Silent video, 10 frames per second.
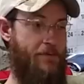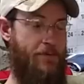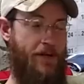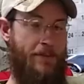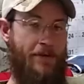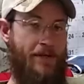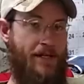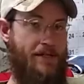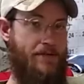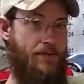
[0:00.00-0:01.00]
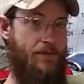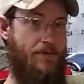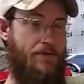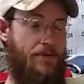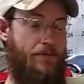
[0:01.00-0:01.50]
your primary heat source,
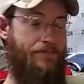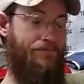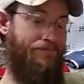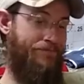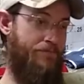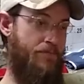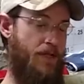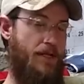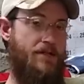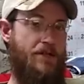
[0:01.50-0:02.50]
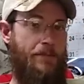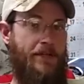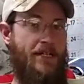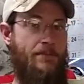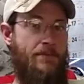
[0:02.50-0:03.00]
so something
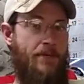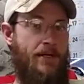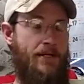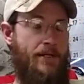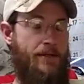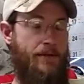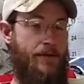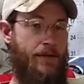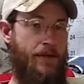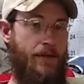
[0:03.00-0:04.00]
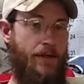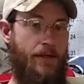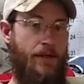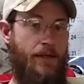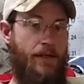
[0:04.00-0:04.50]
to keep in mind.
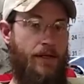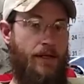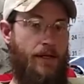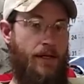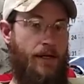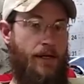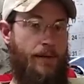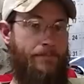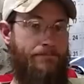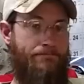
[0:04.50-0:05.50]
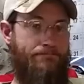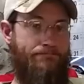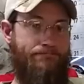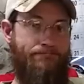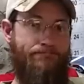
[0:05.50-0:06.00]
Uh,
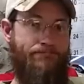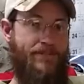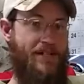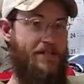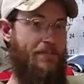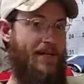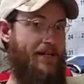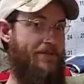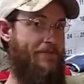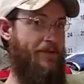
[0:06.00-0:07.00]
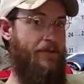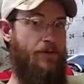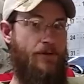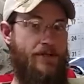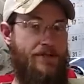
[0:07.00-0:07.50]
that's about it for the
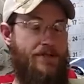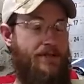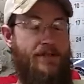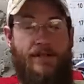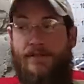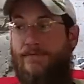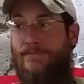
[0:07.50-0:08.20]
coins. Uh,